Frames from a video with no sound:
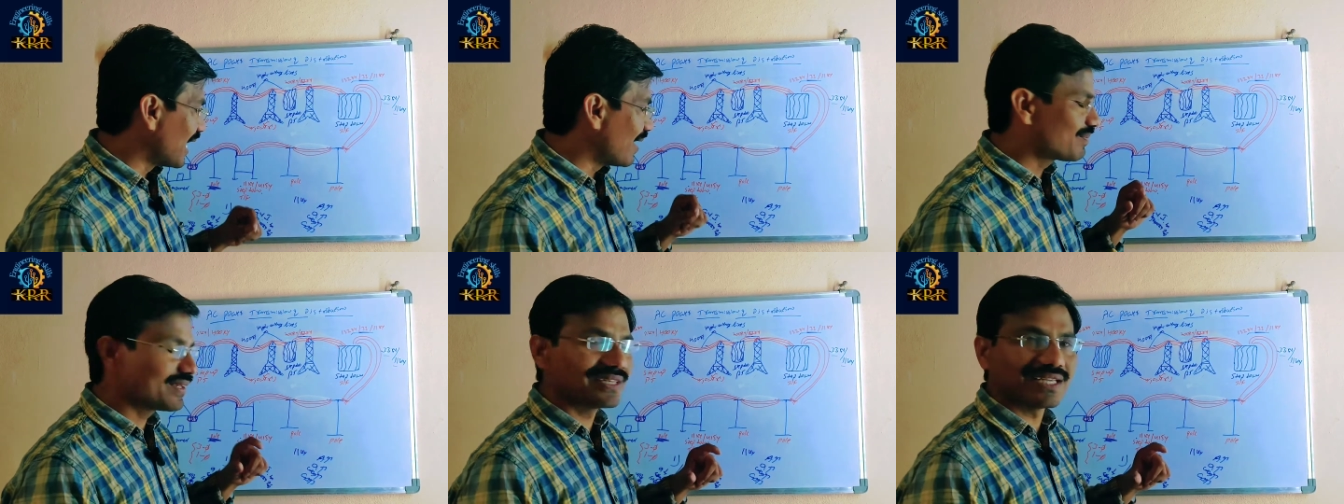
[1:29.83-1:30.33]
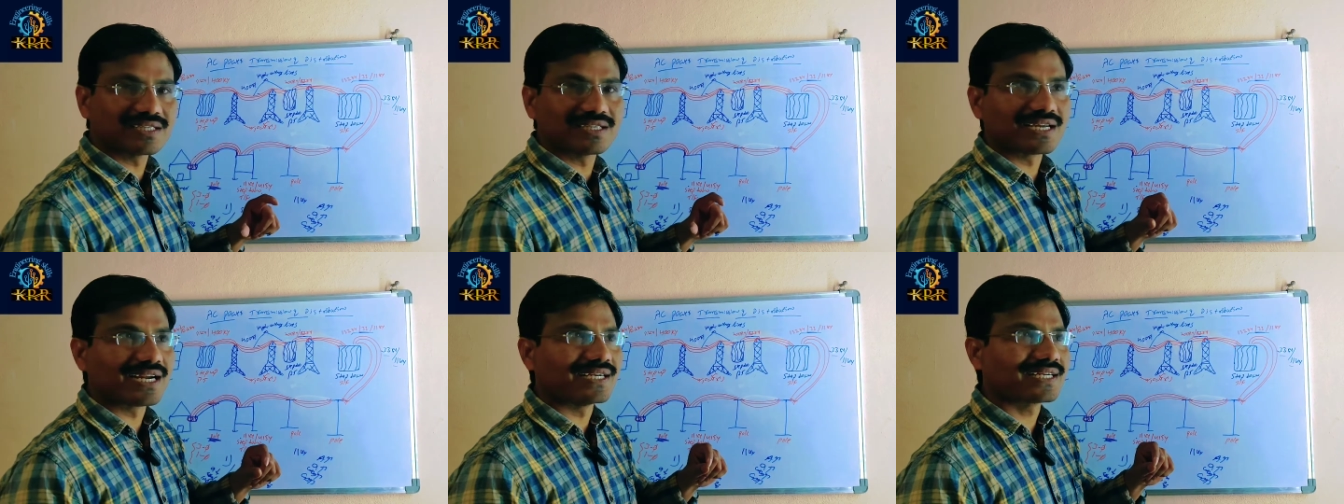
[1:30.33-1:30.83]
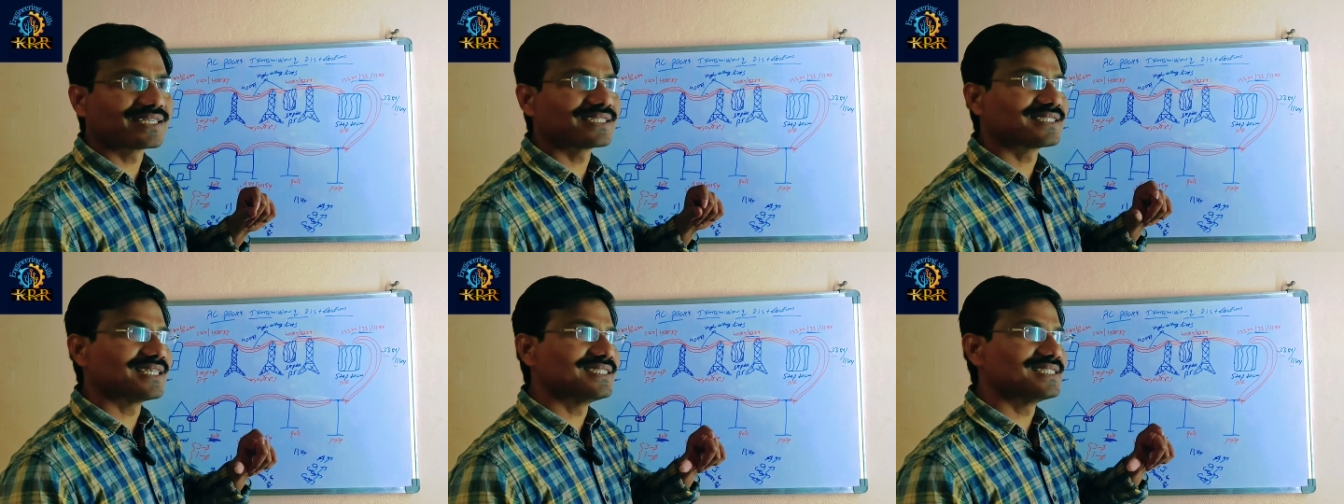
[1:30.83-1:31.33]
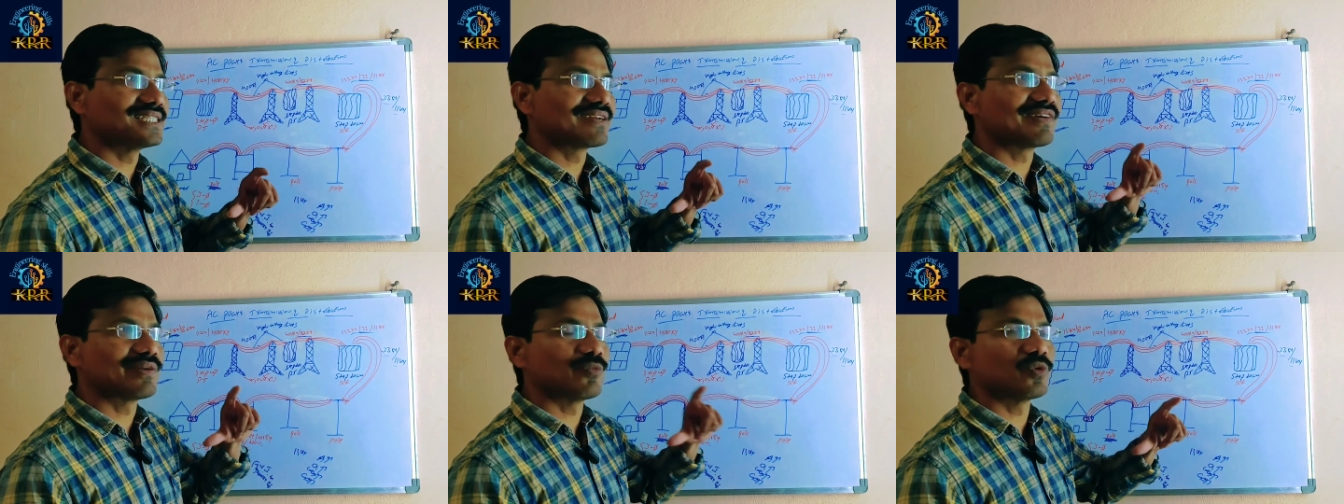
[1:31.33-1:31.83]
After that conductor size is
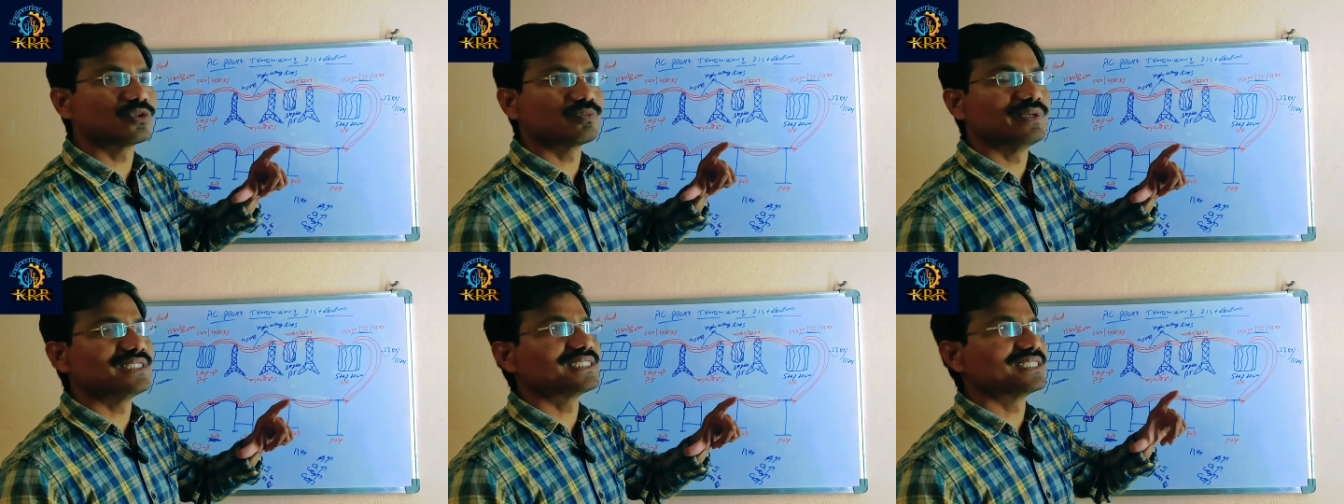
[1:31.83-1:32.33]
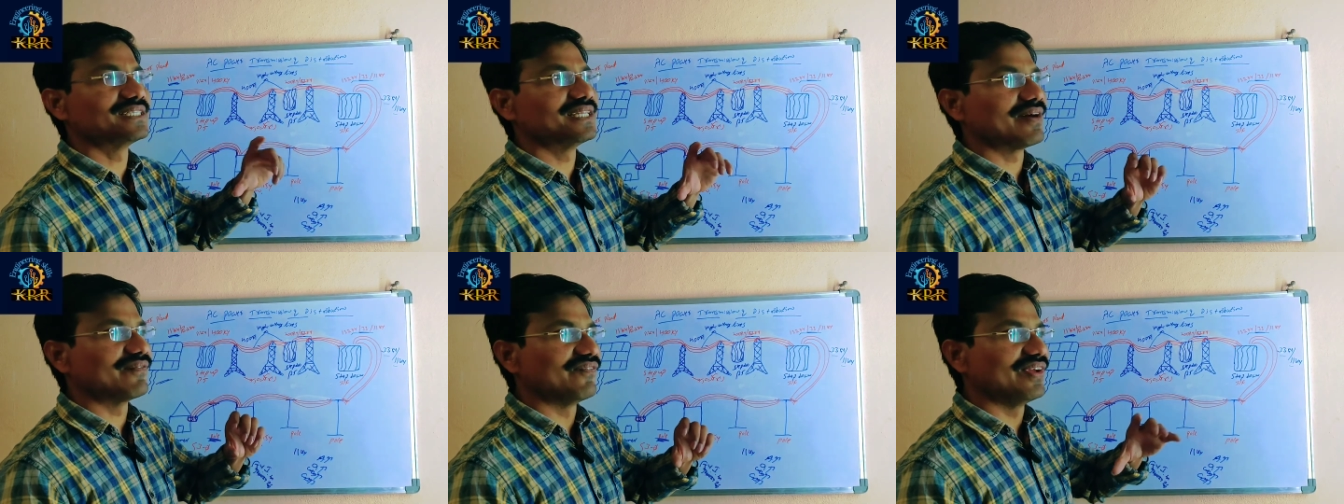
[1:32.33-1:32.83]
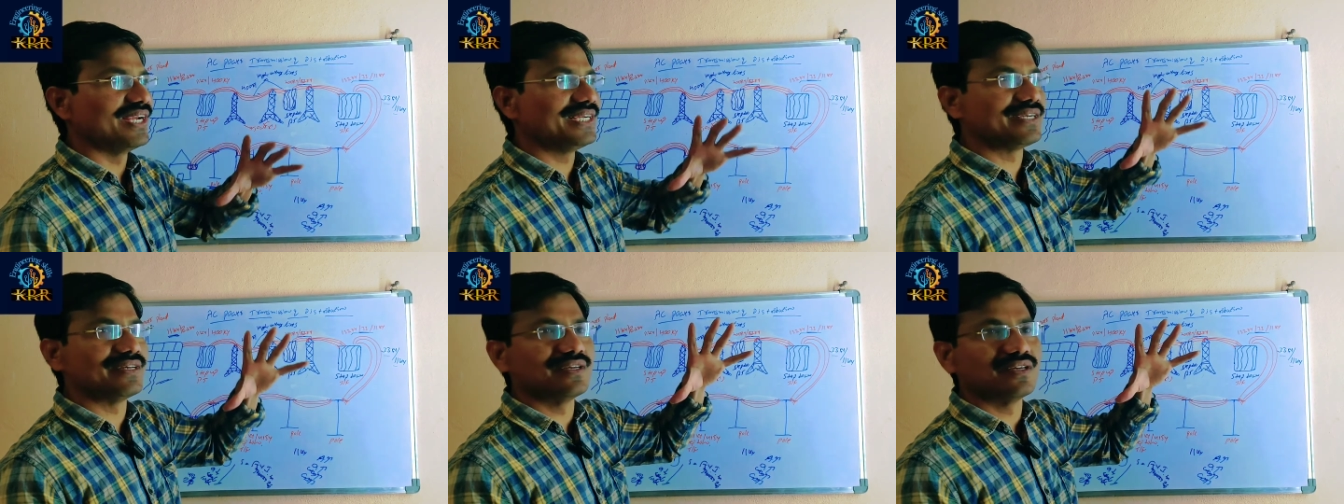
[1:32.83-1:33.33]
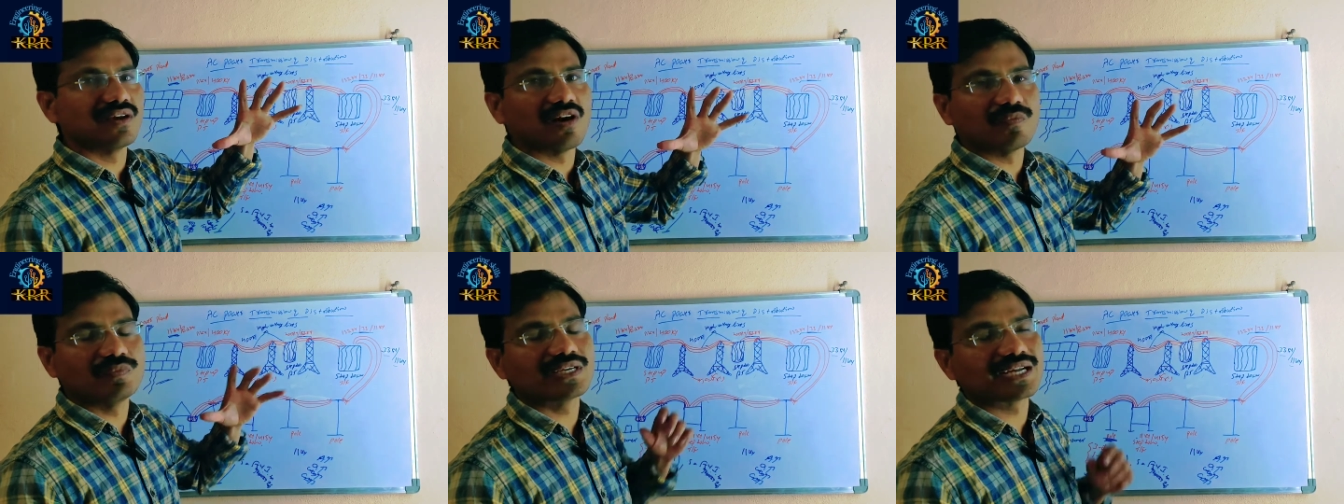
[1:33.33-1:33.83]
required more means the weight
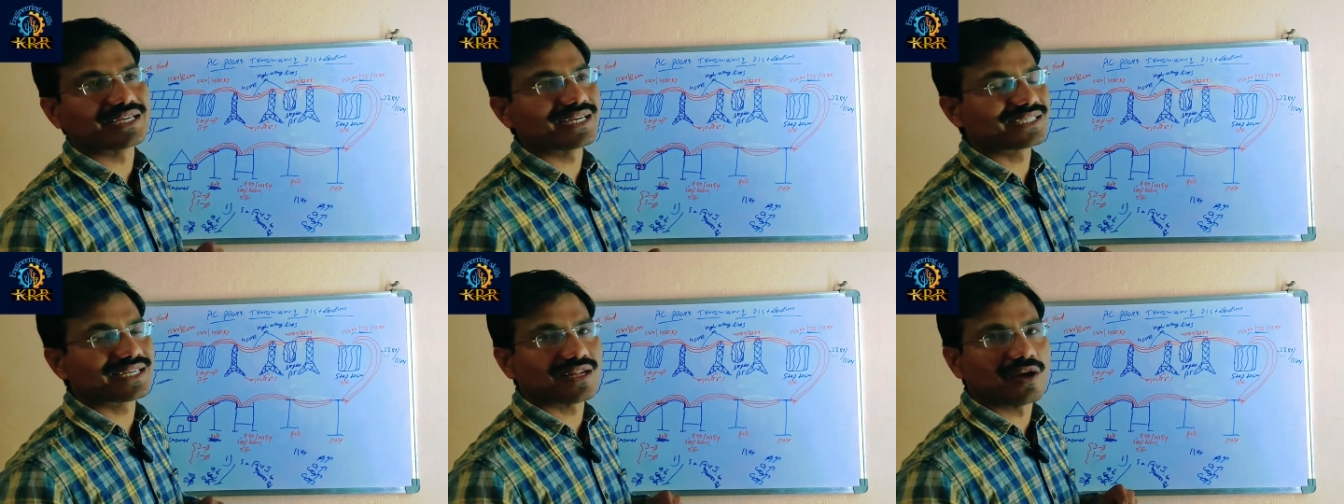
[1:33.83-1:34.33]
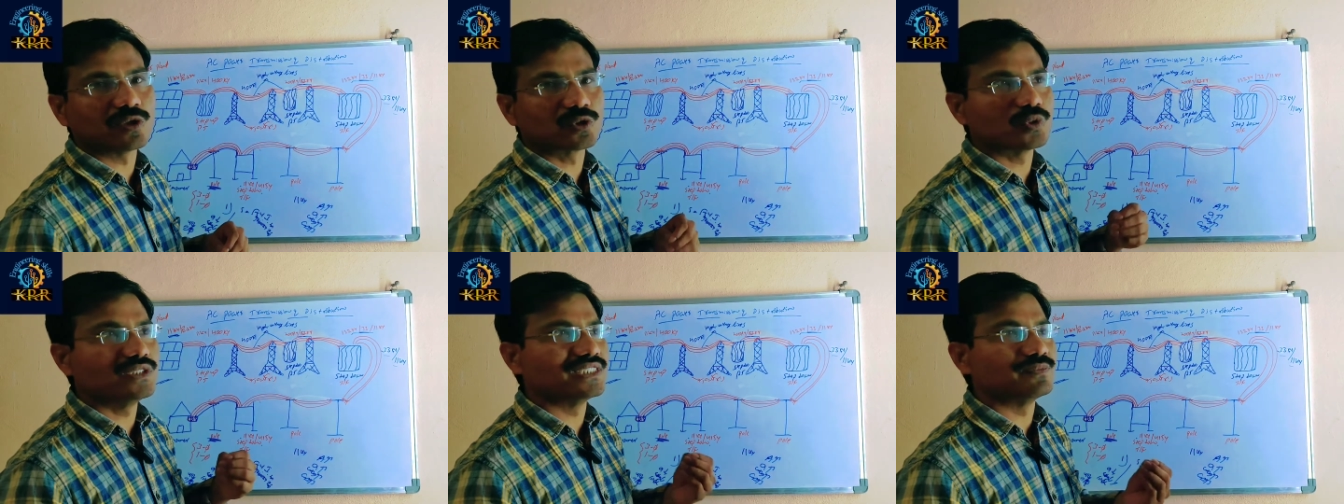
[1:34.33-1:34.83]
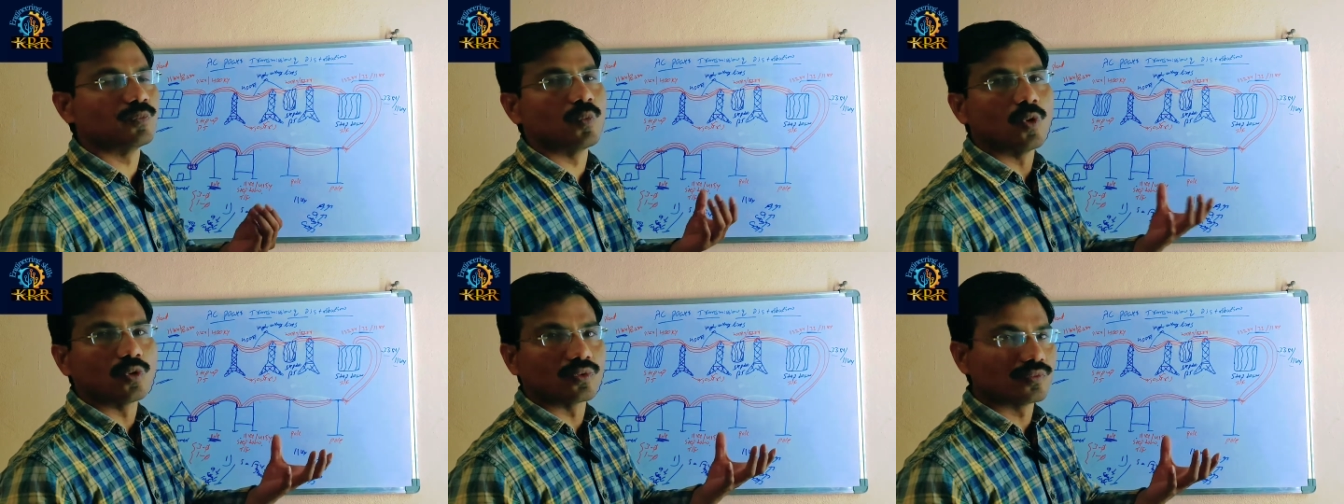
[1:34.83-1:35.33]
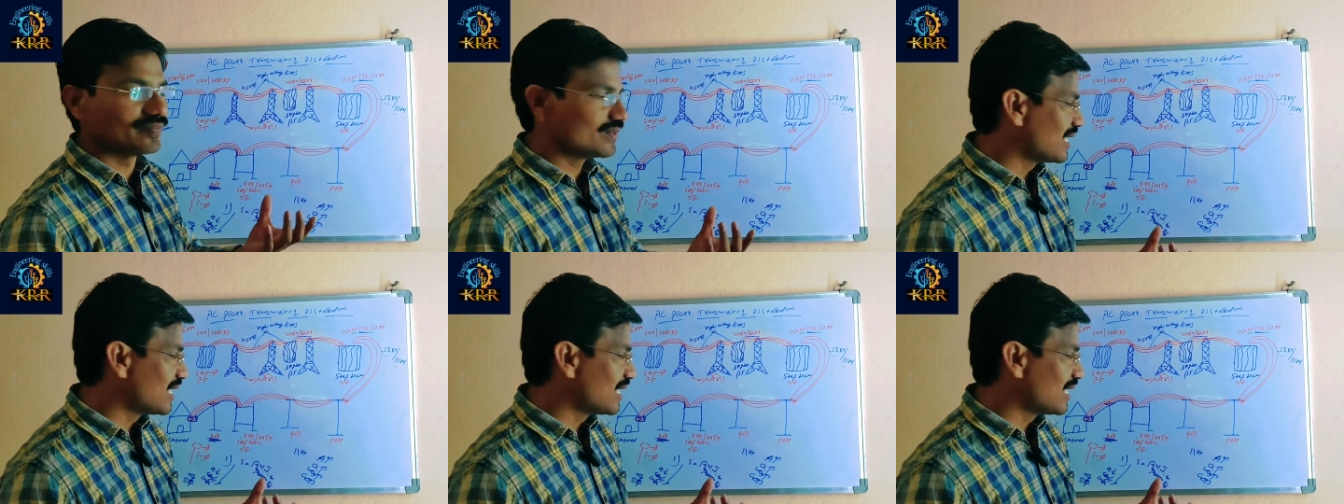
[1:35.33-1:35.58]
of the conductor also is more.